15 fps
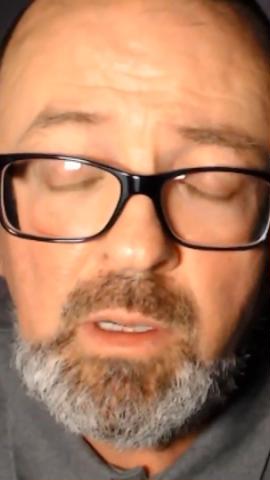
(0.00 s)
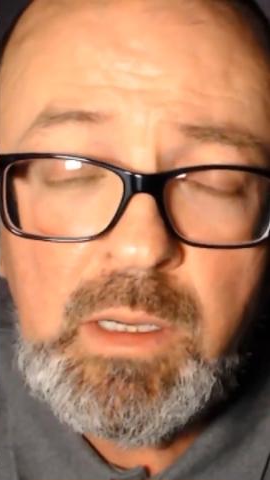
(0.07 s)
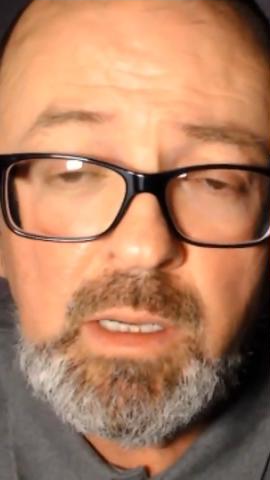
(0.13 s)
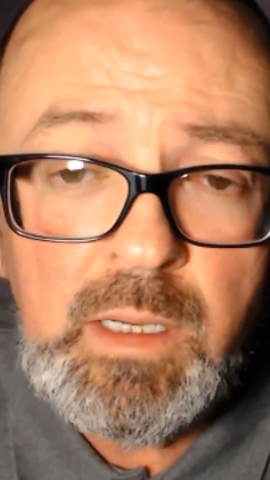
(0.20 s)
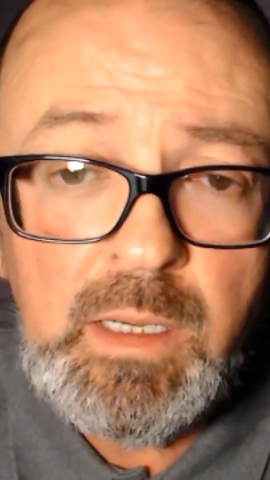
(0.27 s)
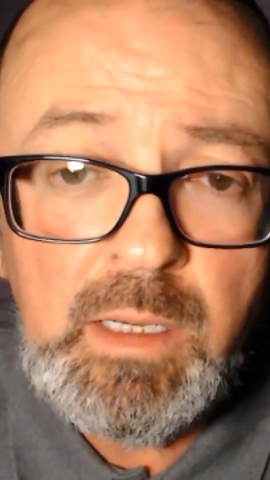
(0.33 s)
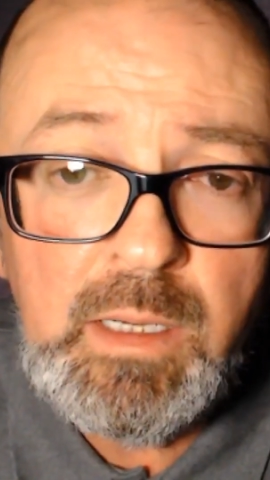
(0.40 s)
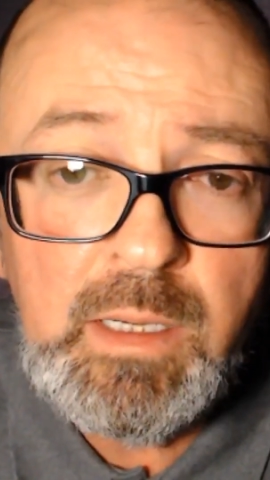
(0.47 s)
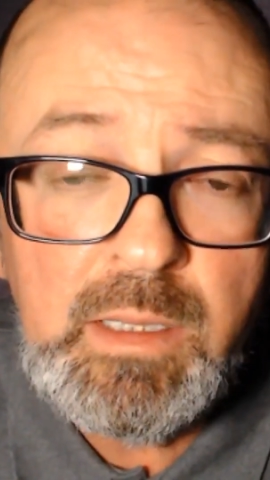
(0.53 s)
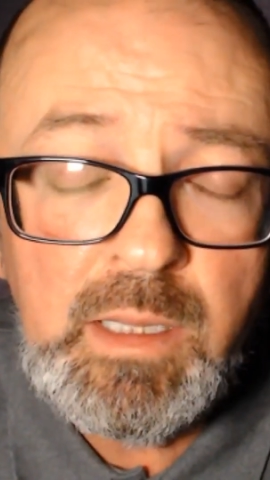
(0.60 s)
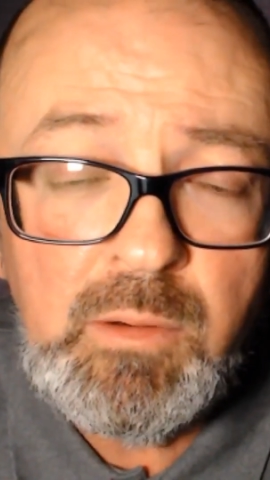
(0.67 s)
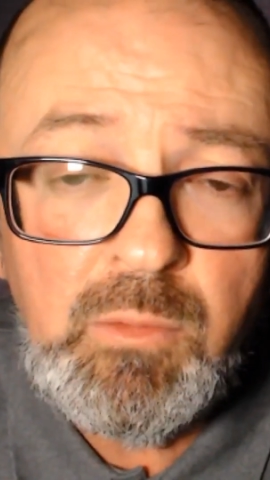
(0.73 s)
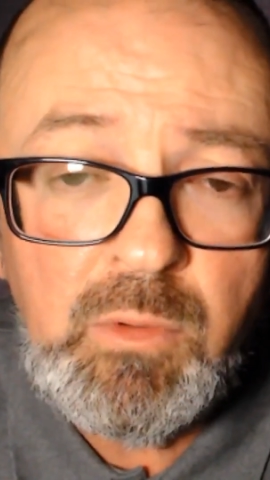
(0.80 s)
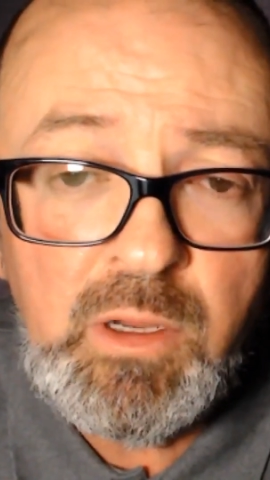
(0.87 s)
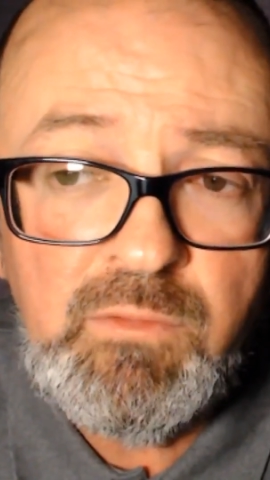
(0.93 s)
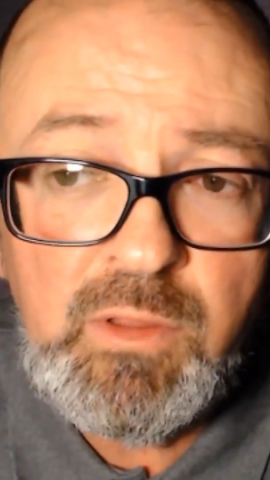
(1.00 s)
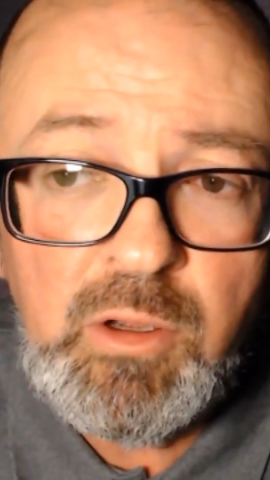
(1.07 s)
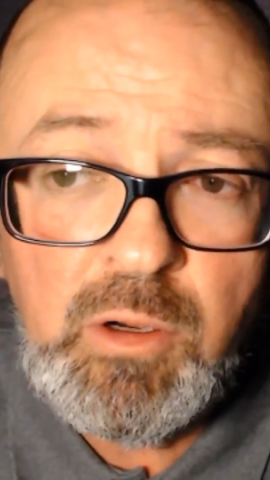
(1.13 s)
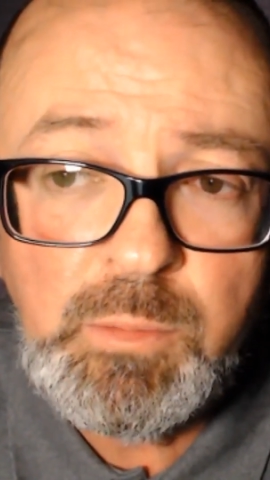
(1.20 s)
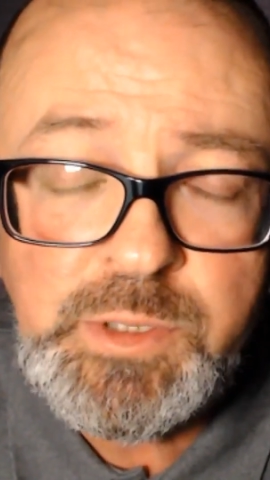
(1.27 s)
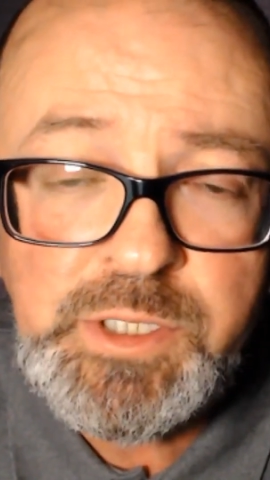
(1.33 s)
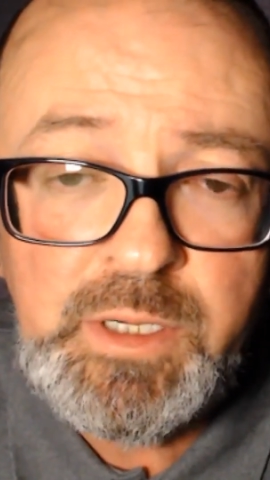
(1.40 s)
That will give you the
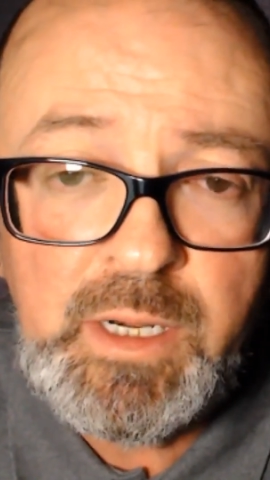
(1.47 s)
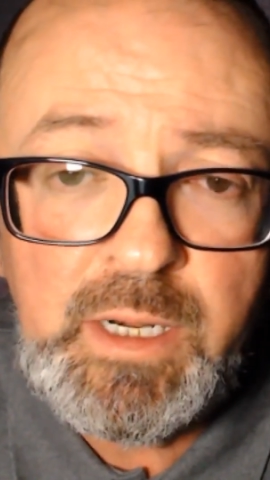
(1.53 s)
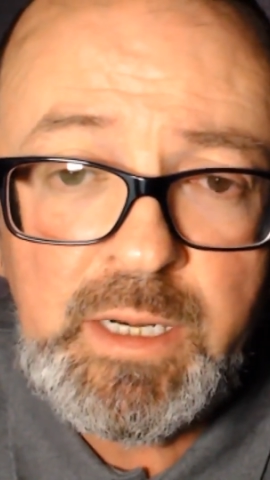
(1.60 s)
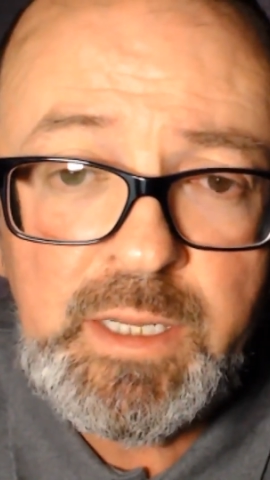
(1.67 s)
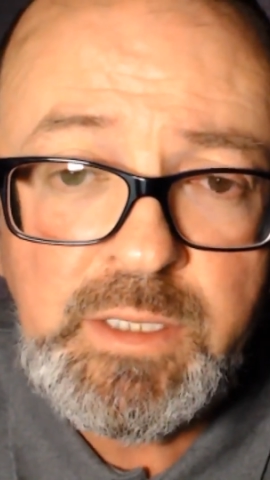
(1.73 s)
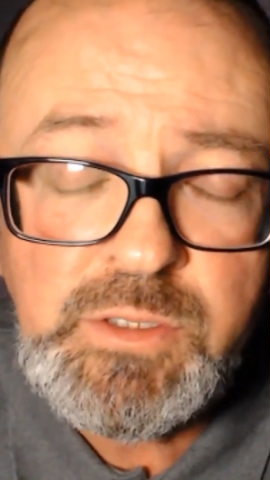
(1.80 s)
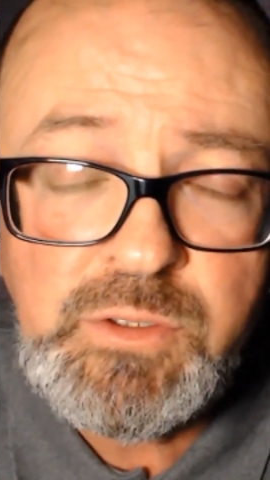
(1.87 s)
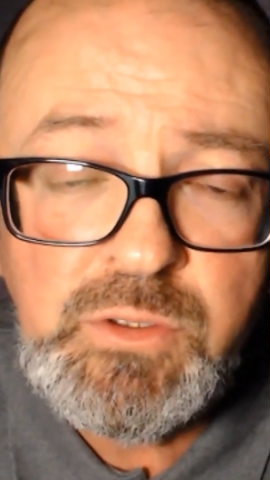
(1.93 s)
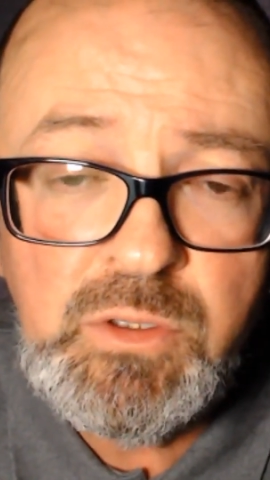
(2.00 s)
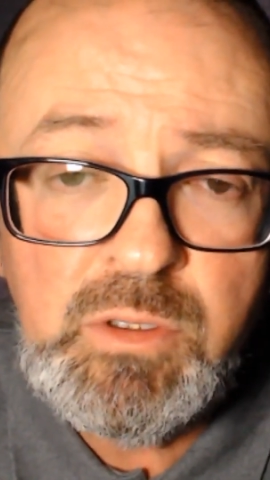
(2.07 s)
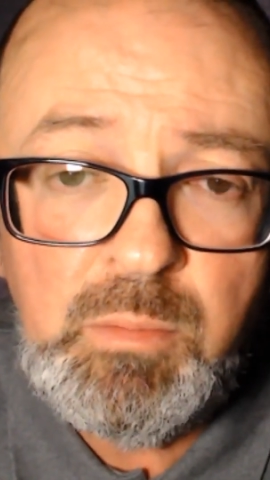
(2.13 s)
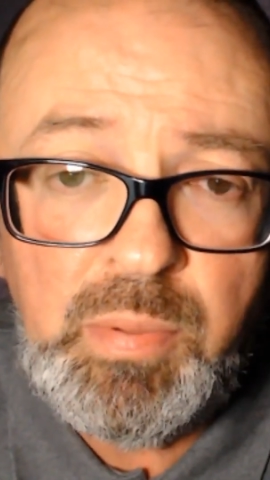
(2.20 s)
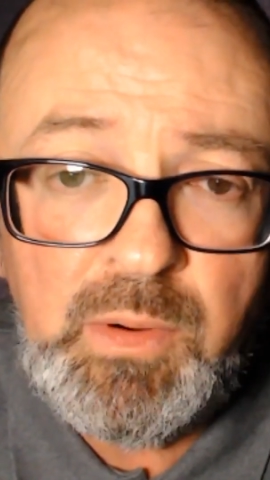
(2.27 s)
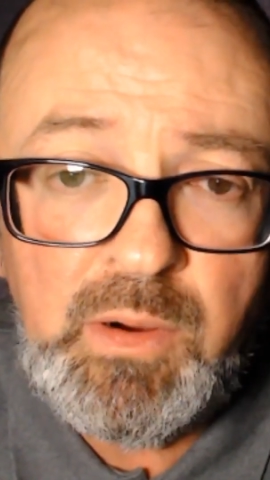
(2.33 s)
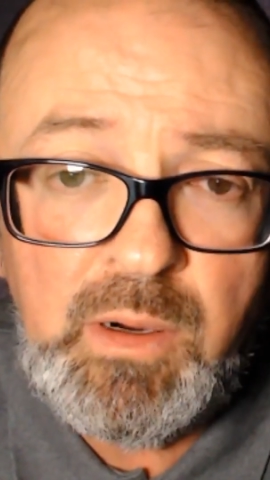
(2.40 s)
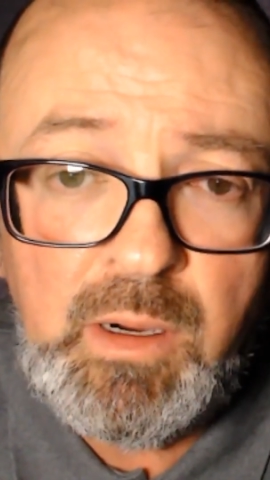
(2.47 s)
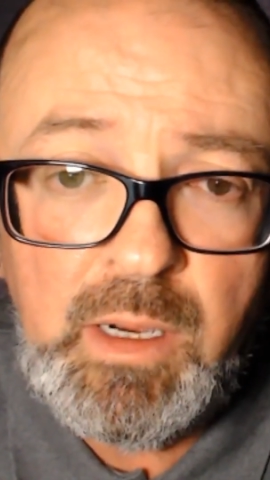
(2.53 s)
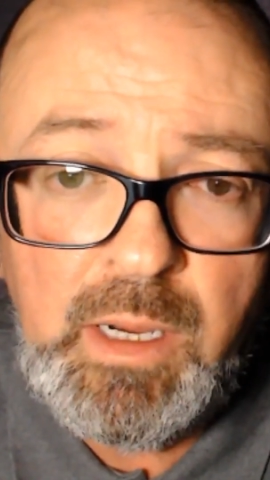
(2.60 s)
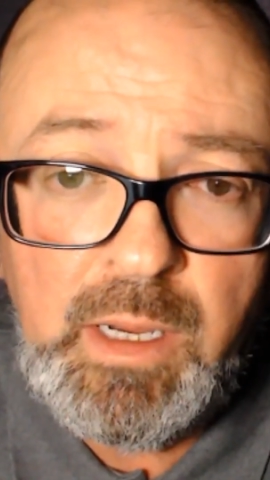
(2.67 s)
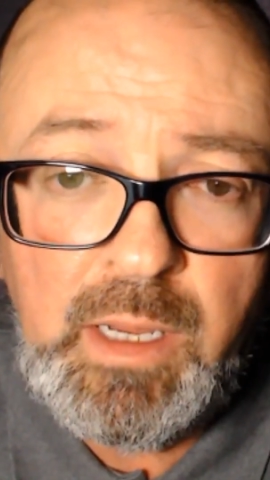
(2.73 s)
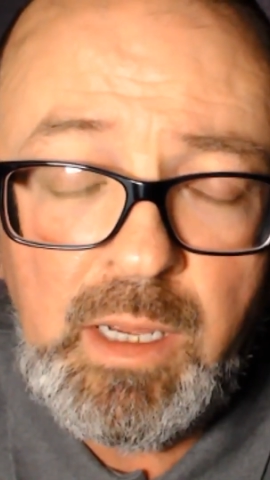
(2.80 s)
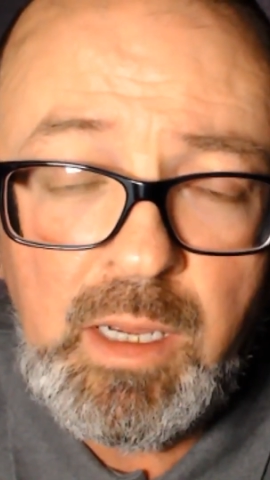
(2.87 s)
opportunity to
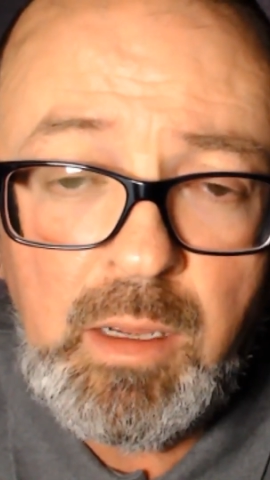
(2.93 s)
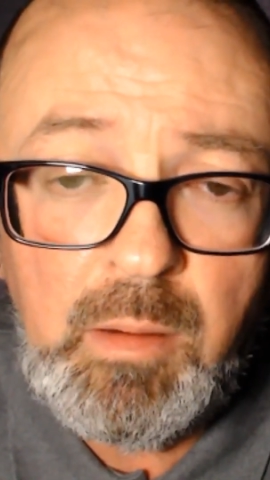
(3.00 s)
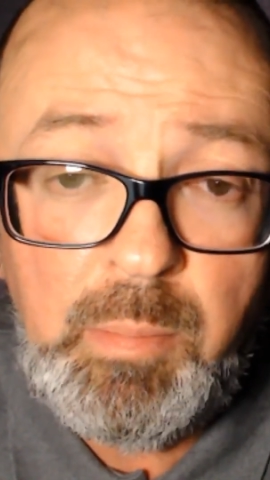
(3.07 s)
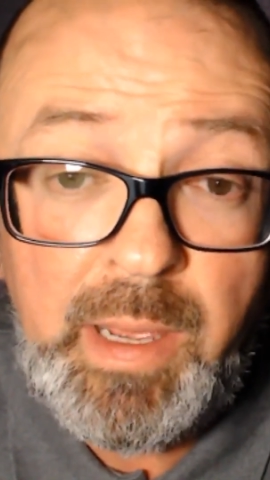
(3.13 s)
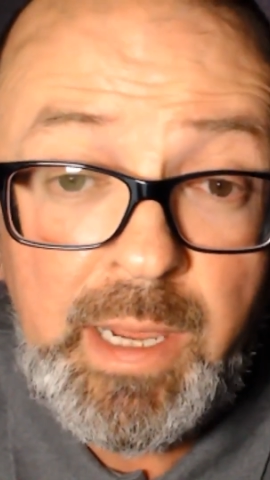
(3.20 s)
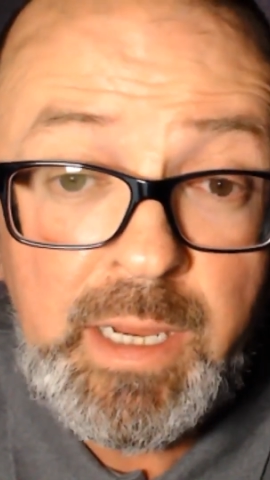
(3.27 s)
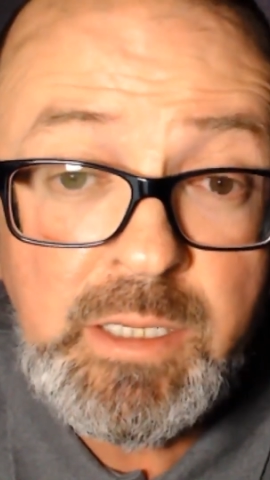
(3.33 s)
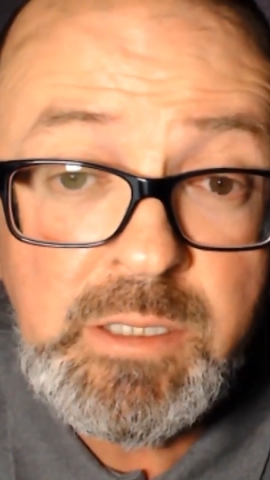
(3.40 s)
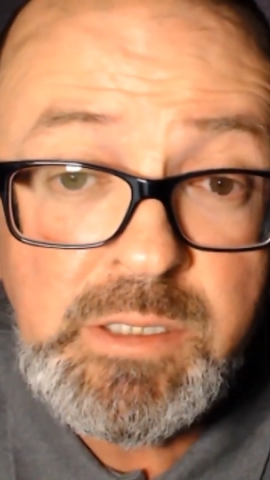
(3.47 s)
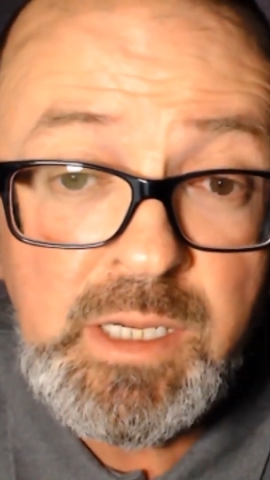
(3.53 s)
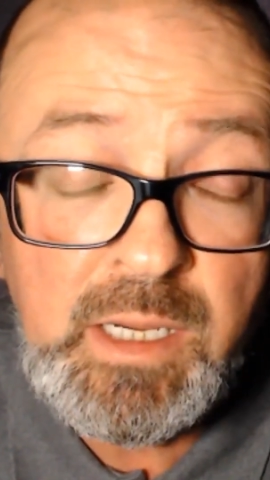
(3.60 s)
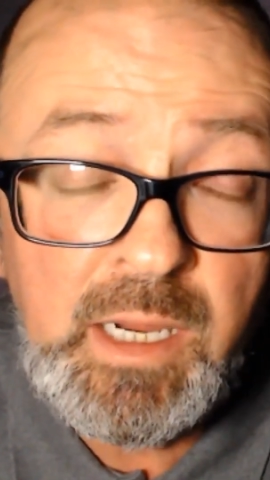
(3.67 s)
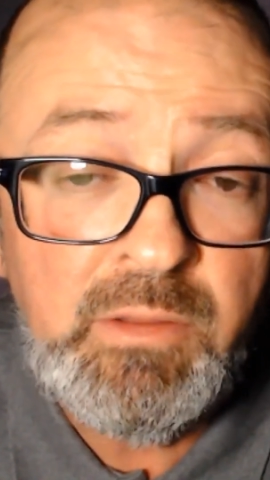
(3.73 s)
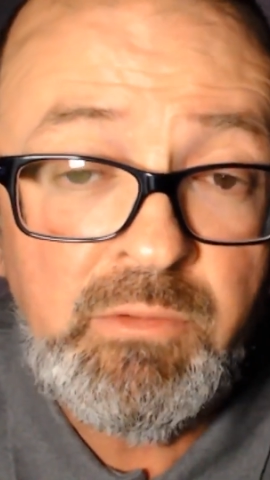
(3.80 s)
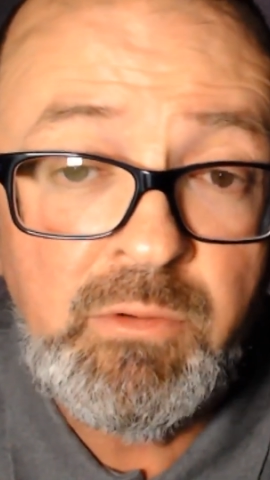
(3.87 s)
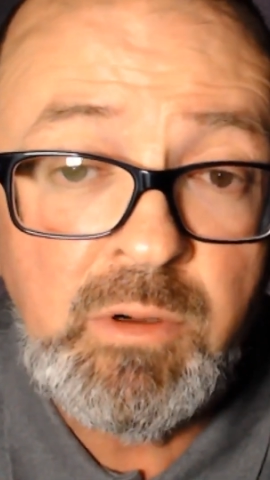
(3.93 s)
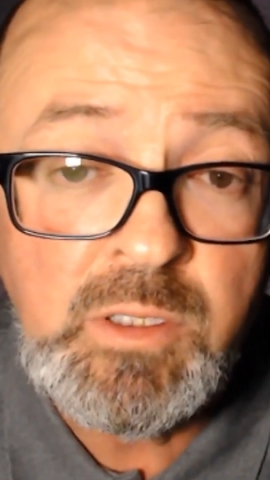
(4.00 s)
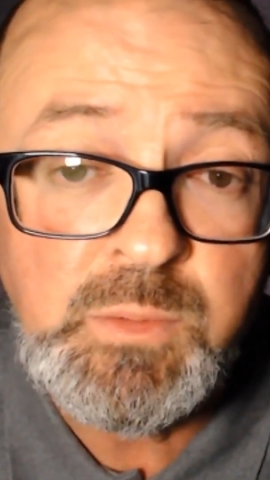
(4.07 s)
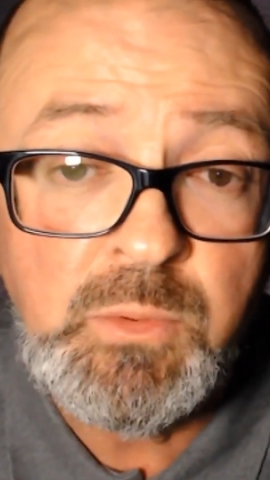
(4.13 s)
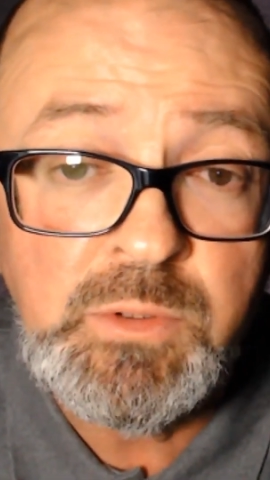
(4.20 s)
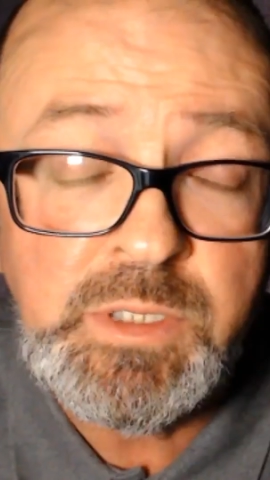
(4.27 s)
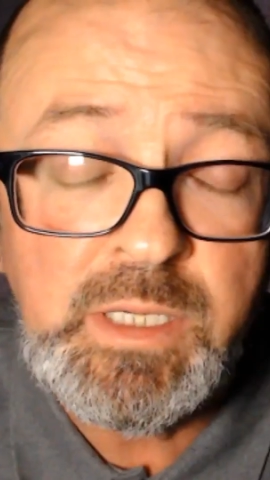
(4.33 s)
buy a package that Catherine has
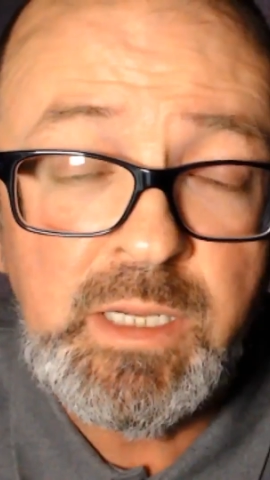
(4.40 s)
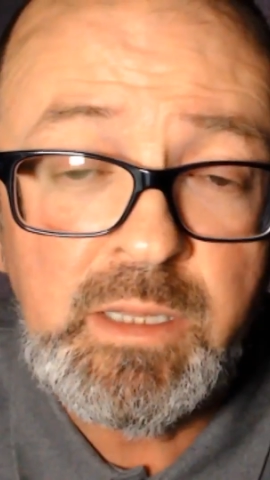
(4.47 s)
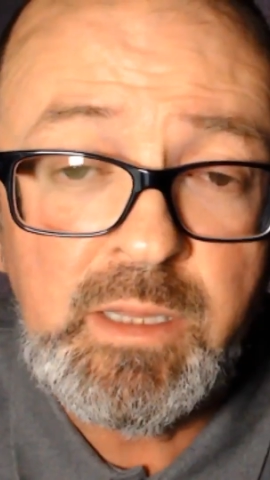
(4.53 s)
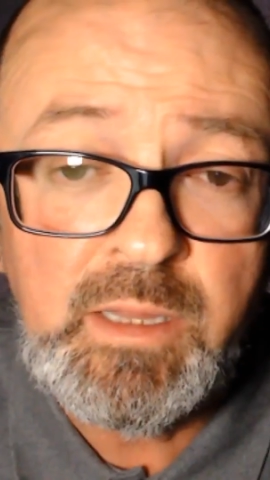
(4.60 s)
put together.